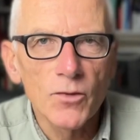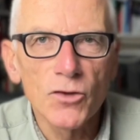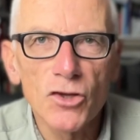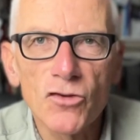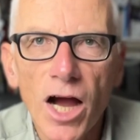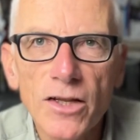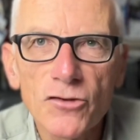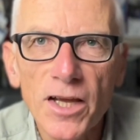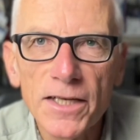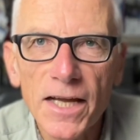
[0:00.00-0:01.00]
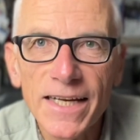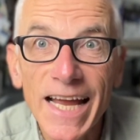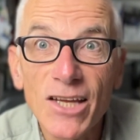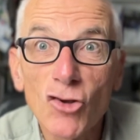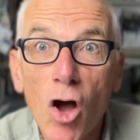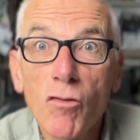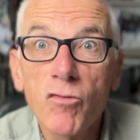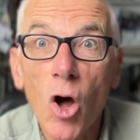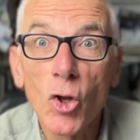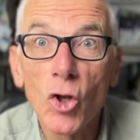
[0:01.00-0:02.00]
Design thinking is
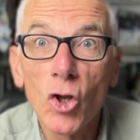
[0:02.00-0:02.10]
fun.